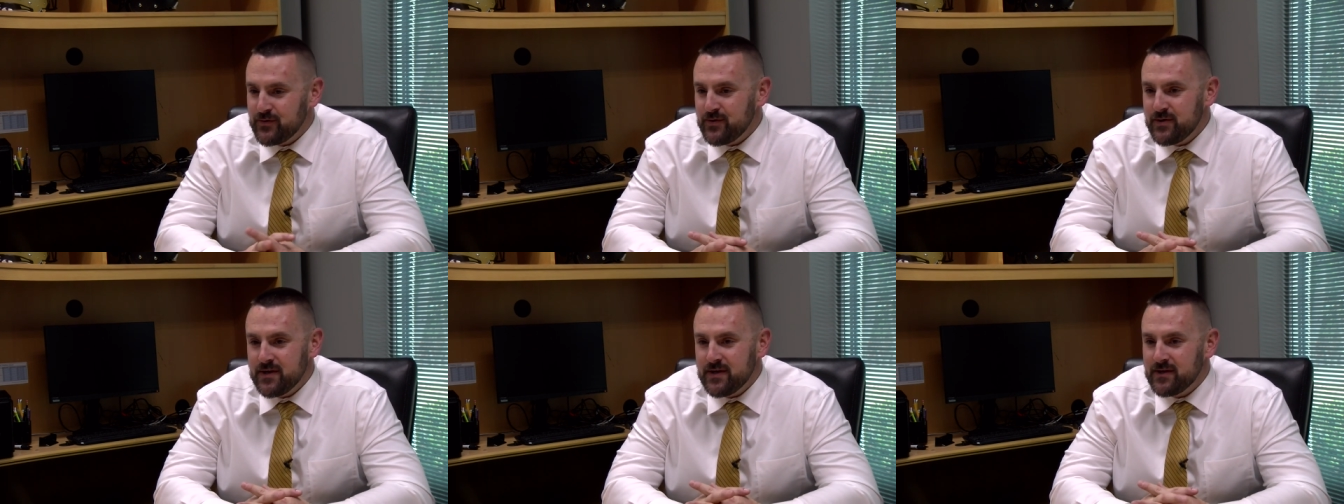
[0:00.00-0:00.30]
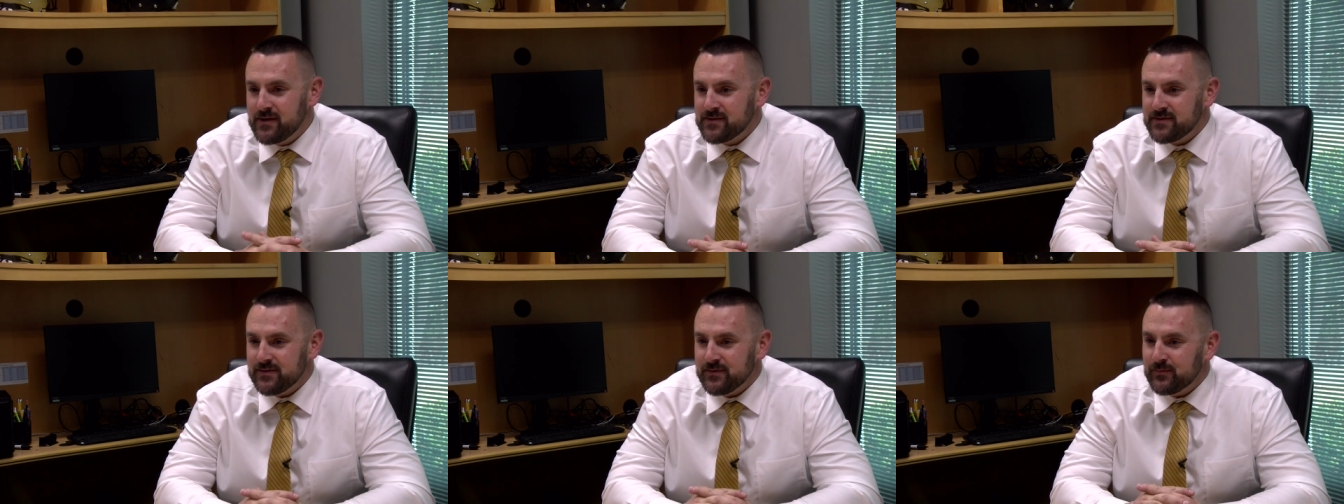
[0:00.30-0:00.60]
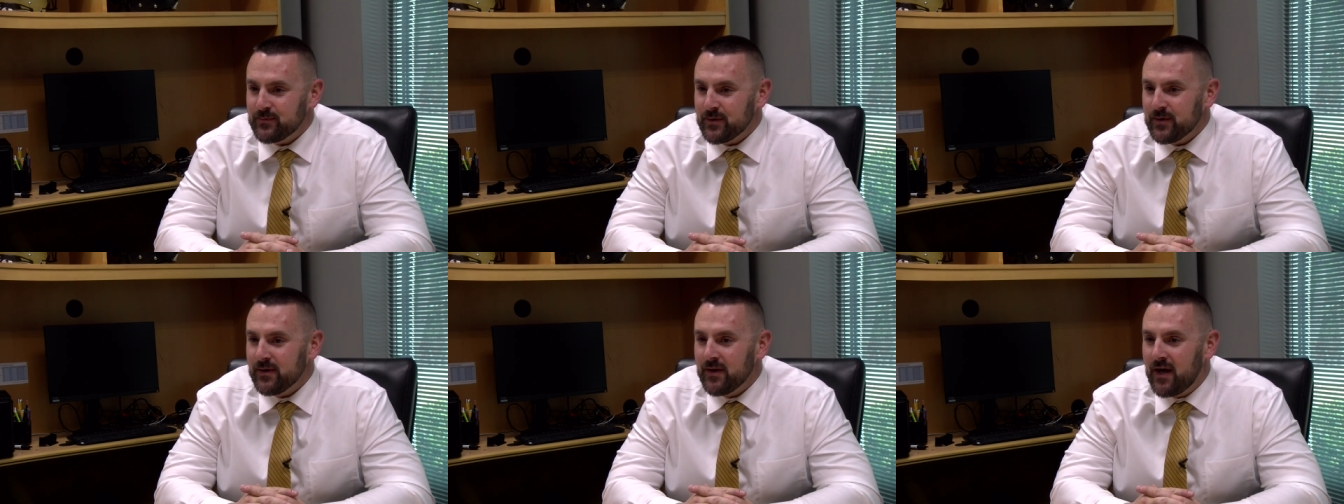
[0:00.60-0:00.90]
years
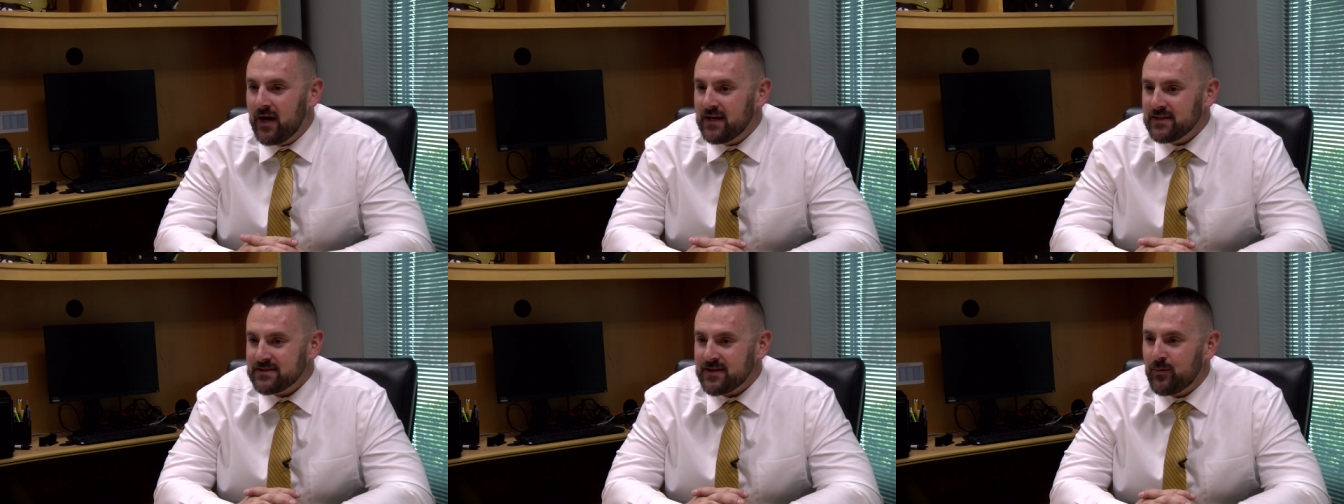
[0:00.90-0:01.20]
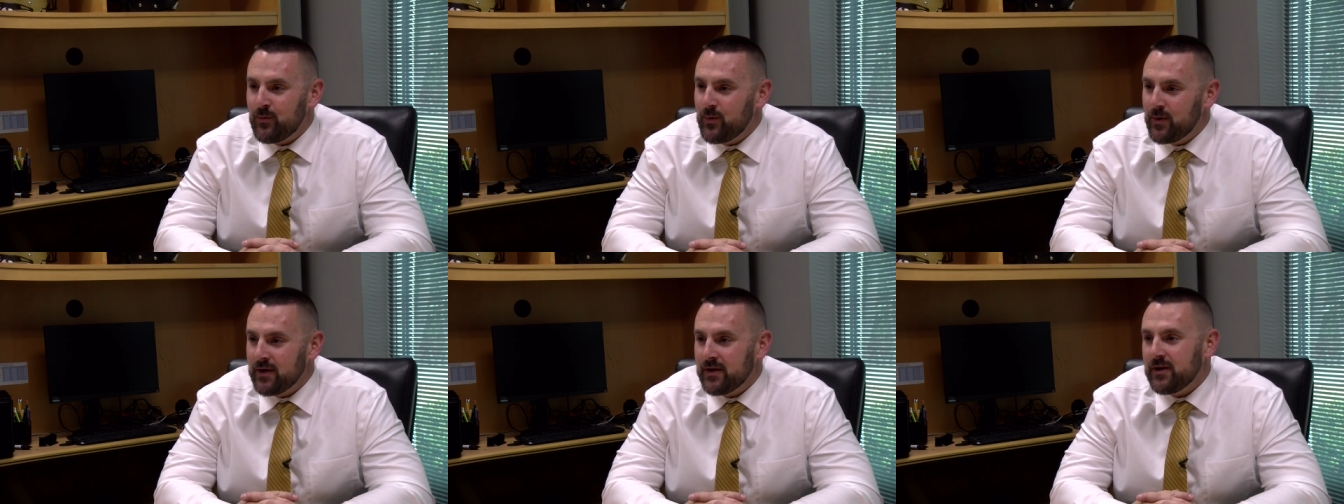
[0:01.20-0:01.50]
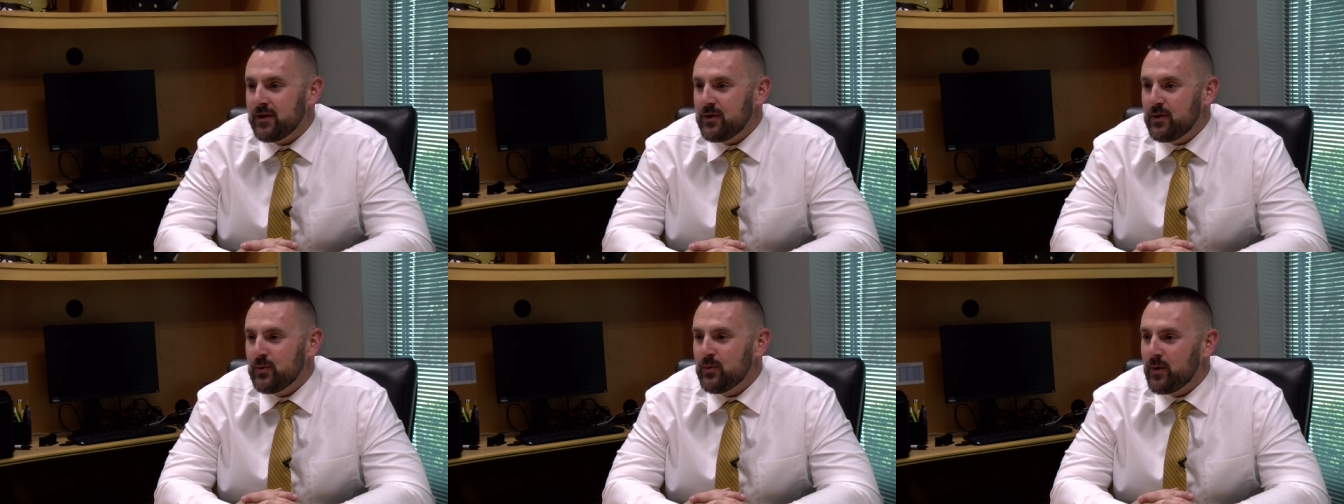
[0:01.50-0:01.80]
and realized I wanted
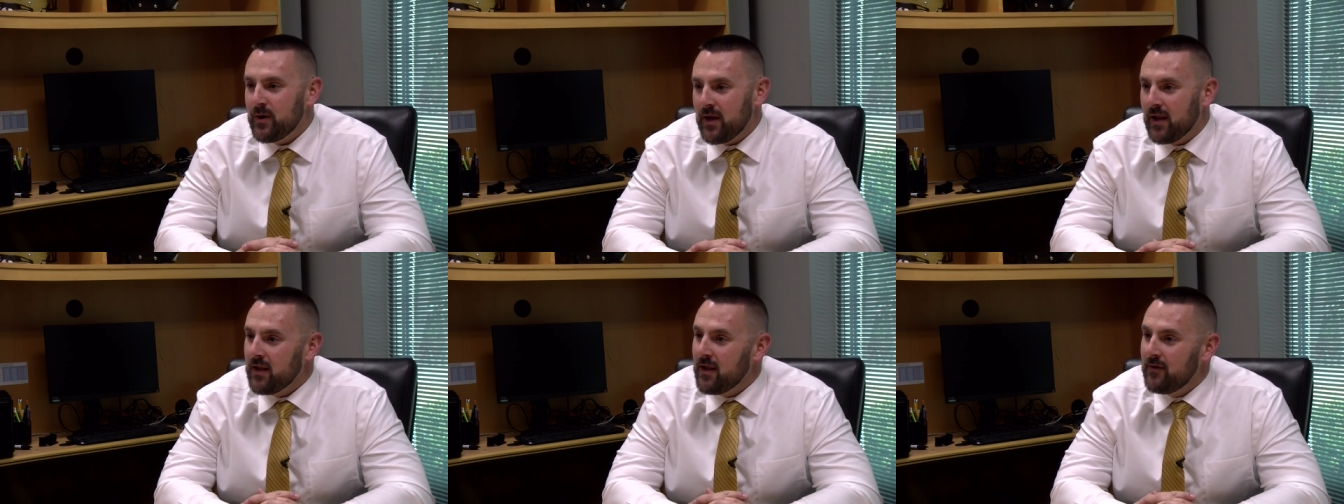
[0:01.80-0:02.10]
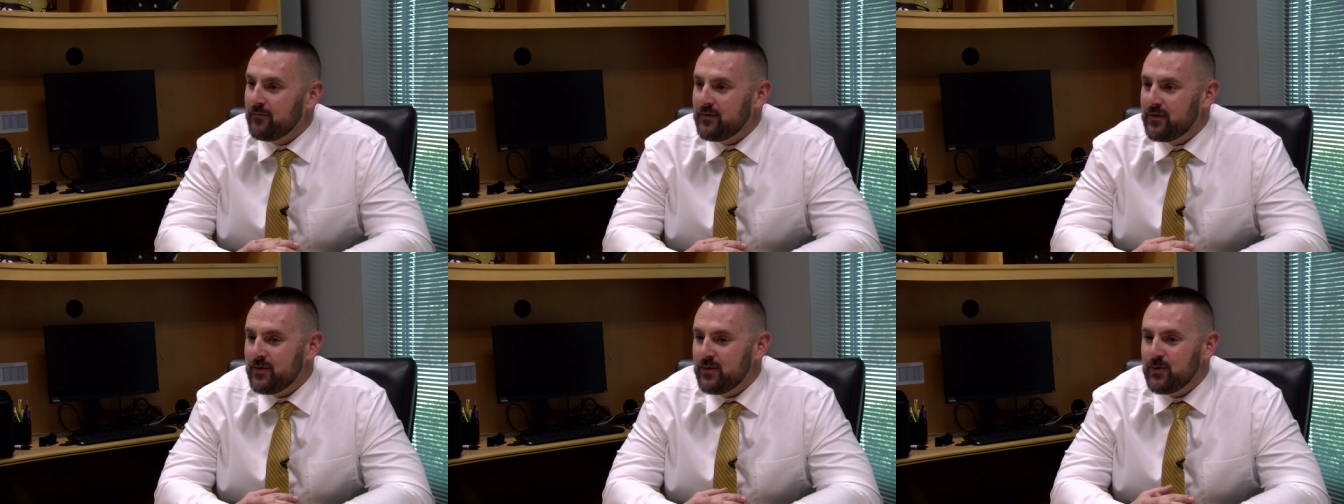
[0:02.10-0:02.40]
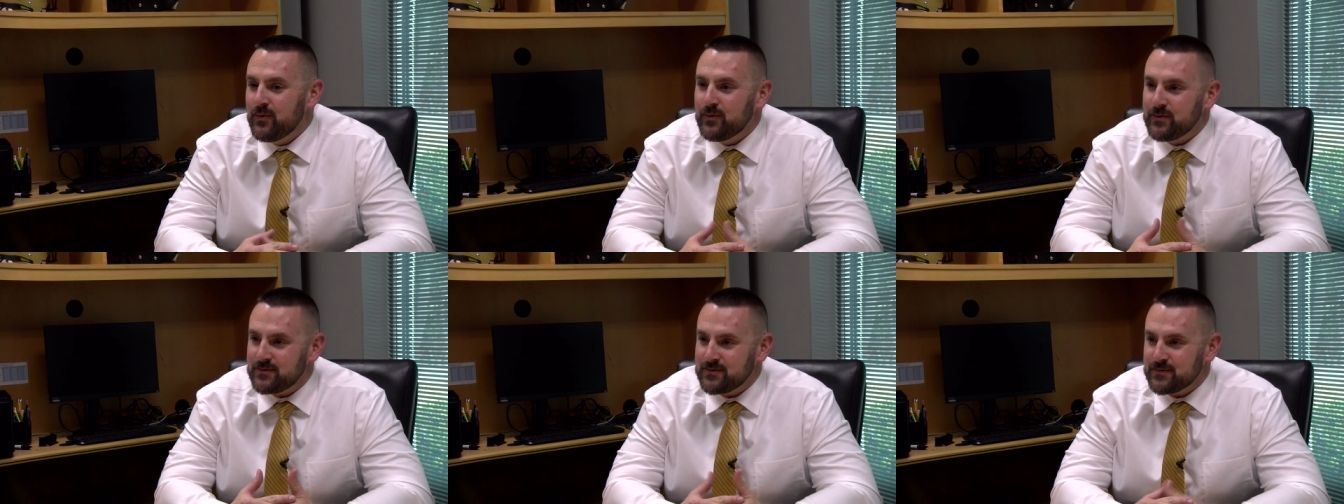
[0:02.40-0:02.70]
to do what I loved to
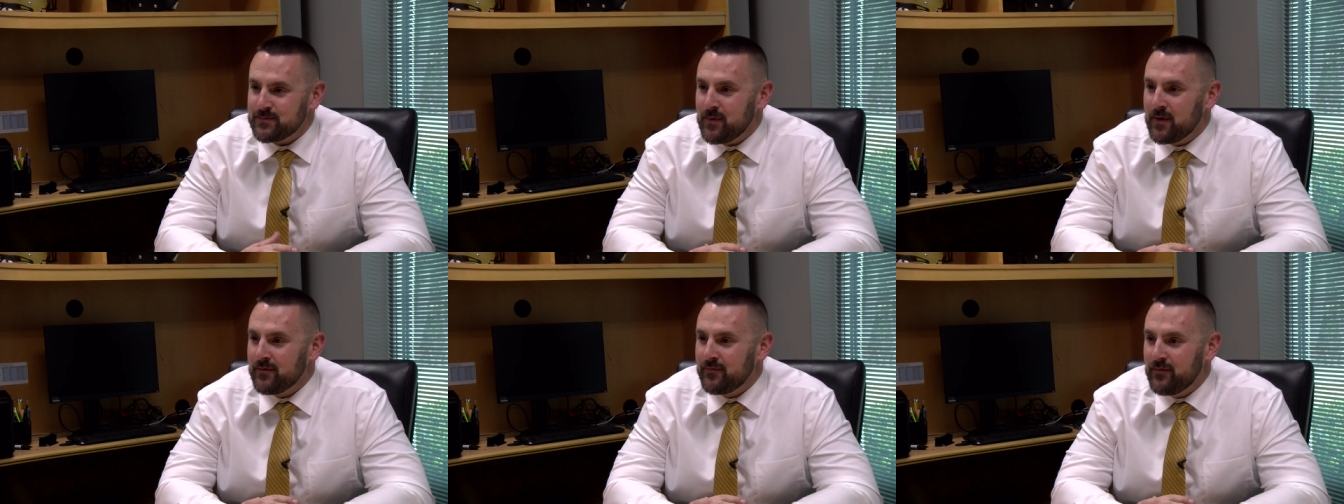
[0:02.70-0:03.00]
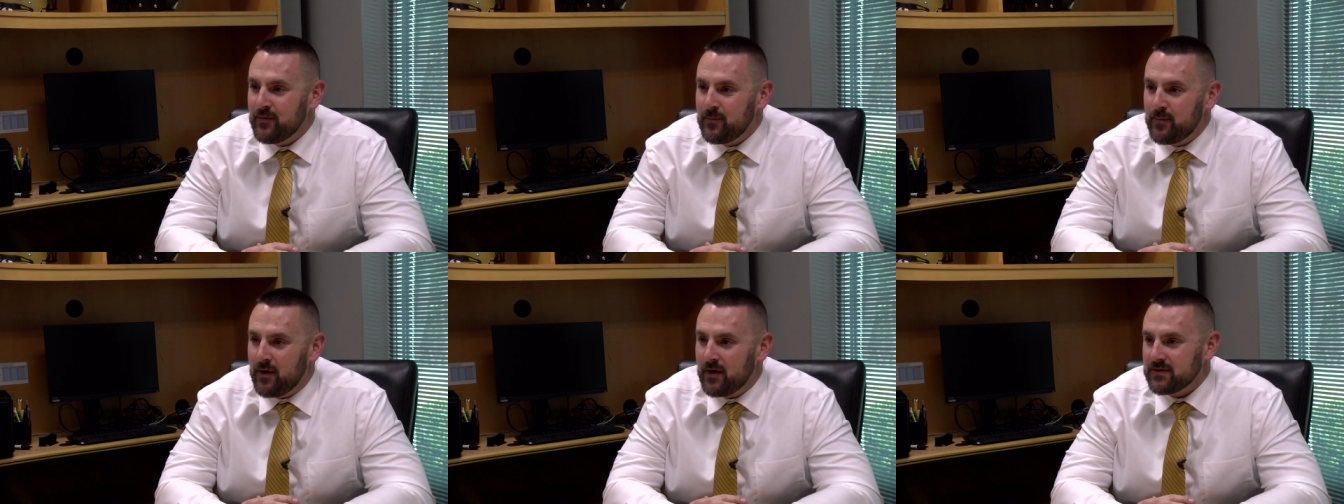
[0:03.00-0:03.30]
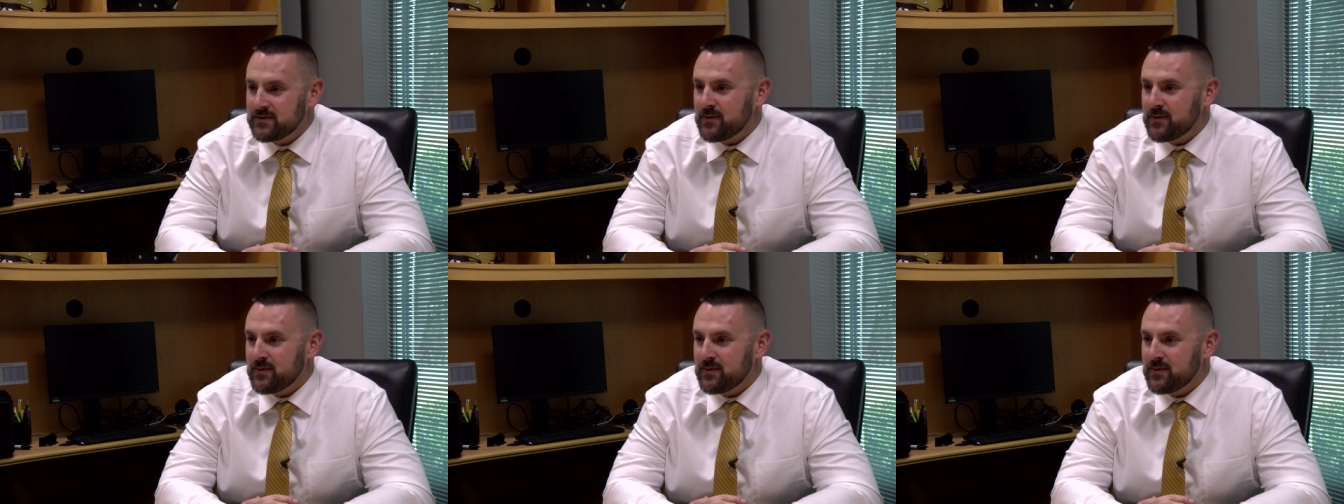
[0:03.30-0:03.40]
do, which was play football.